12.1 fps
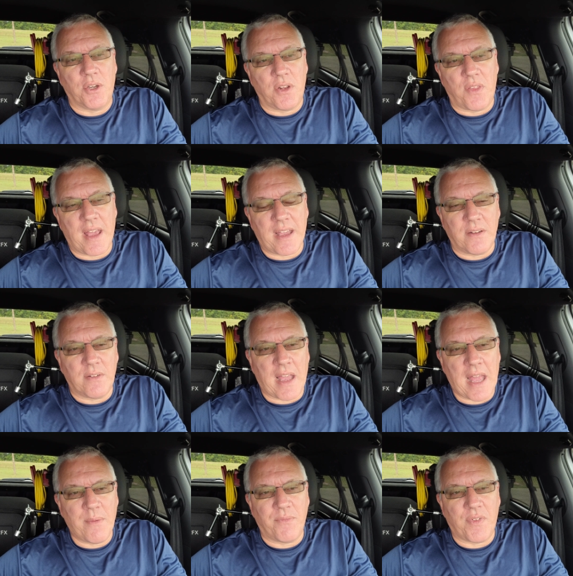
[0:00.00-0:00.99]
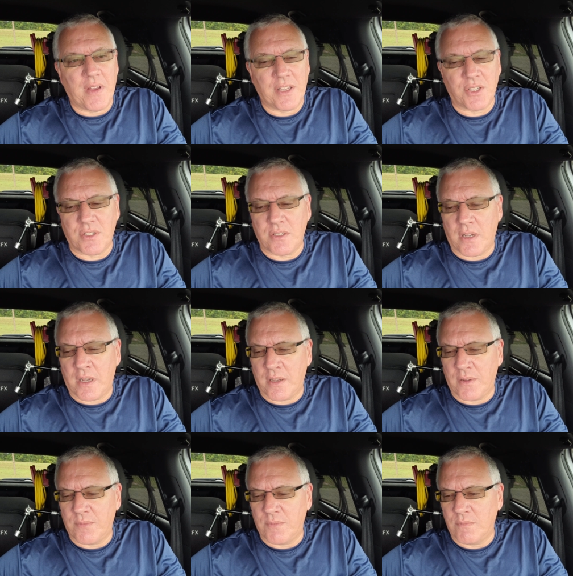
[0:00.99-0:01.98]
to that hamfest,
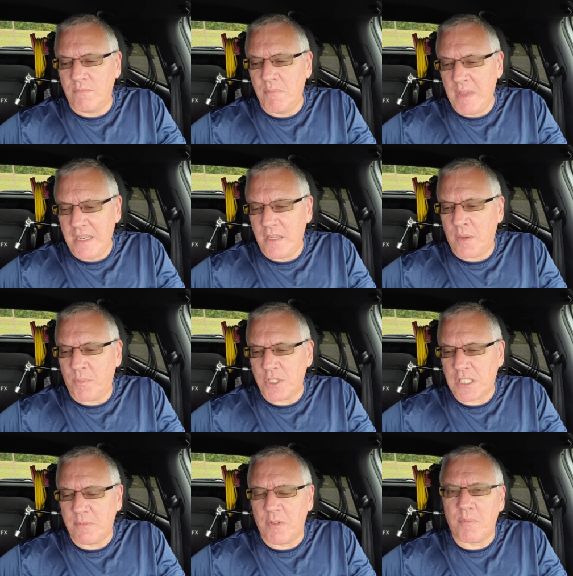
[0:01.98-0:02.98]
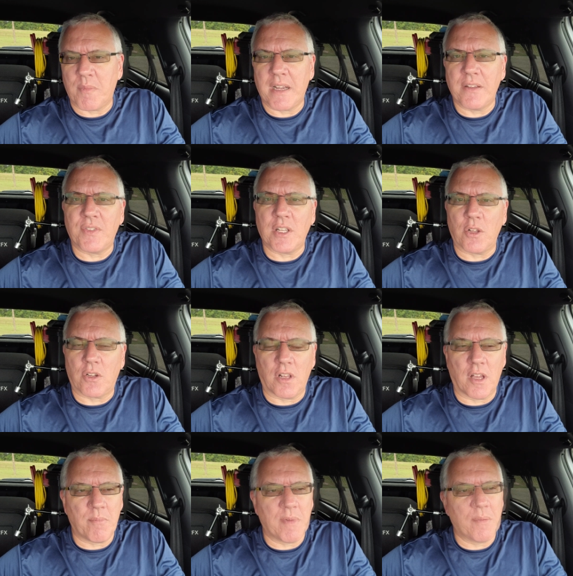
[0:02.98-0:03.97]
uh, meet up with some of my fellow
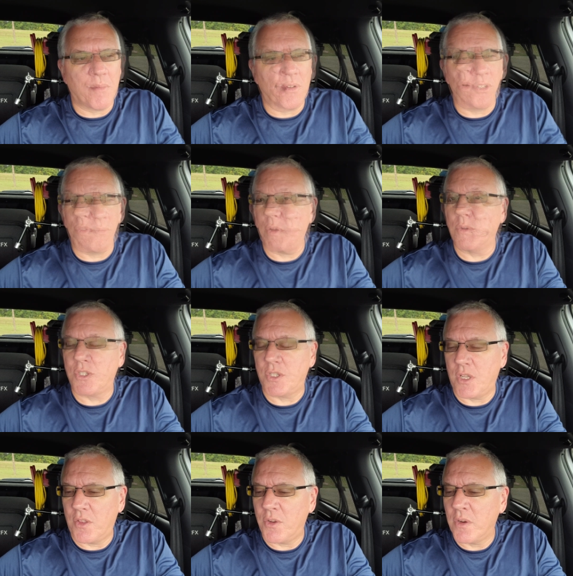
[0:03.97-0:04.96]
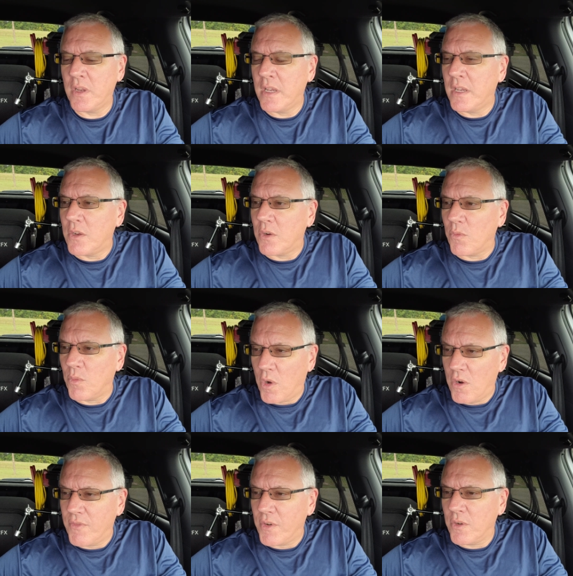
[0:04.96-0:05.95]
club members. There was another
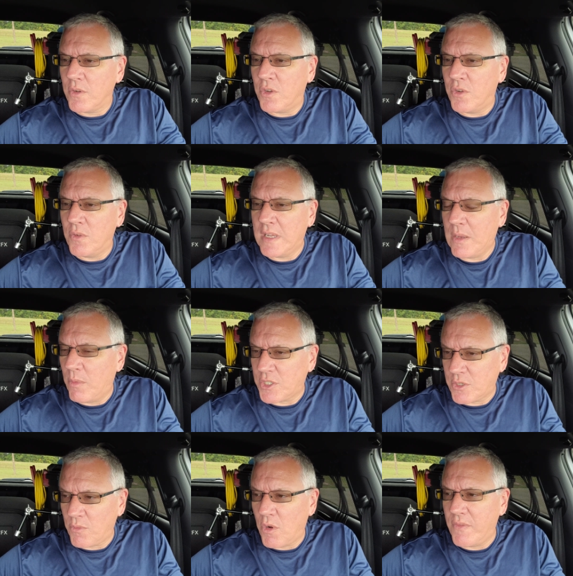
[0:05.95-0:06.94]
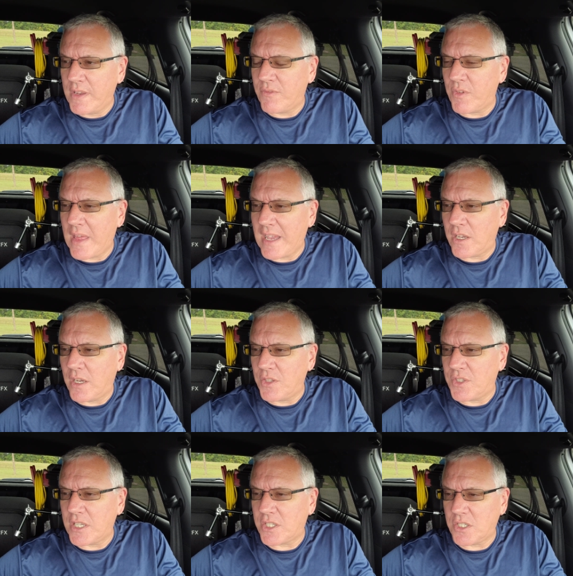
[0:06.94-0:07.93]
rover who he wasn't roving for that
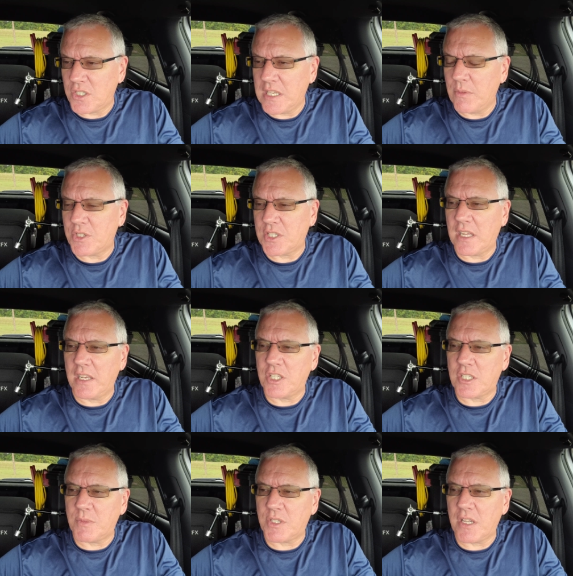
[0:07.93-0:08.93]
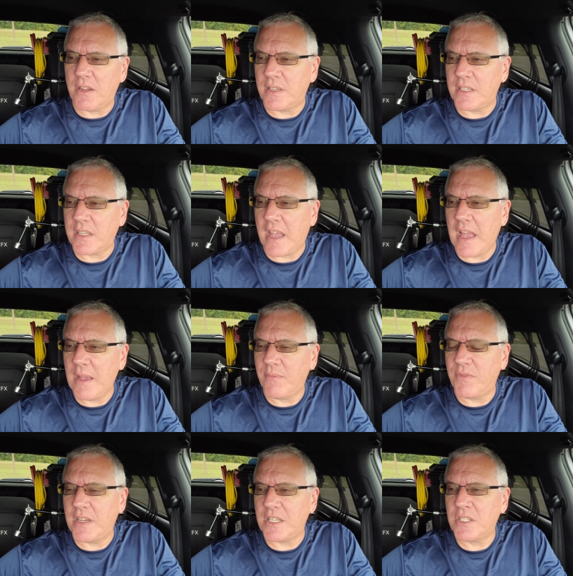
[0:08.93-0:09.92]
contest because he was selling some stuff at the
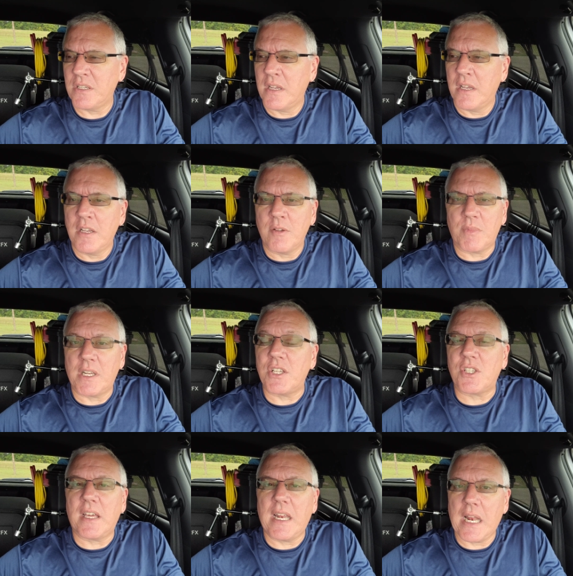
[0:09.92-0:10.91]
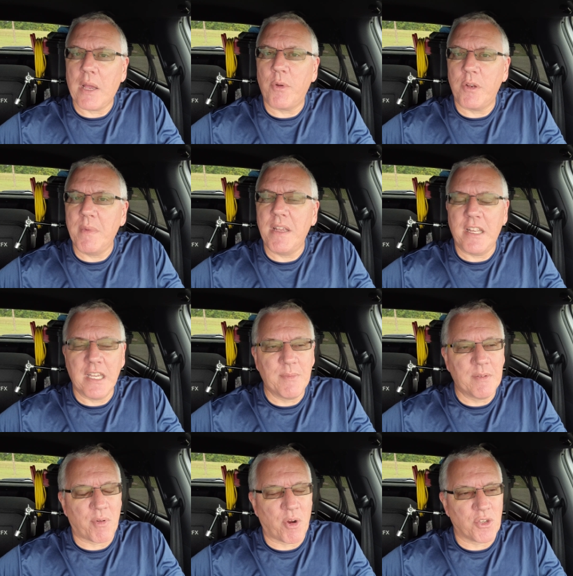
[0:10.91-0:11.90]
hamfest, but I decided I would meet him
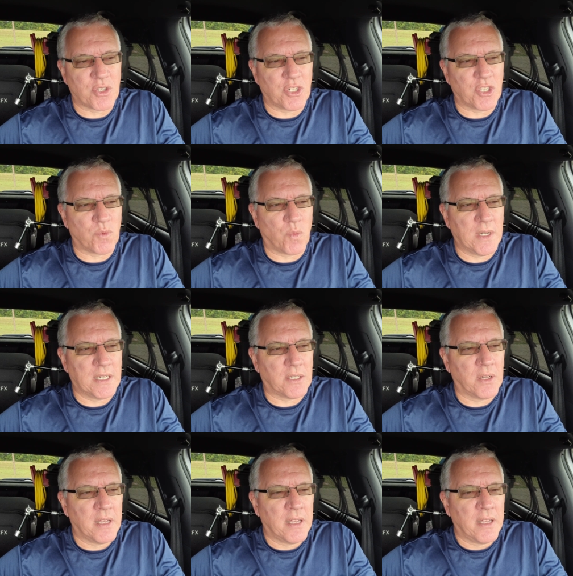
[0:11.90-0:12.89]
in person as well.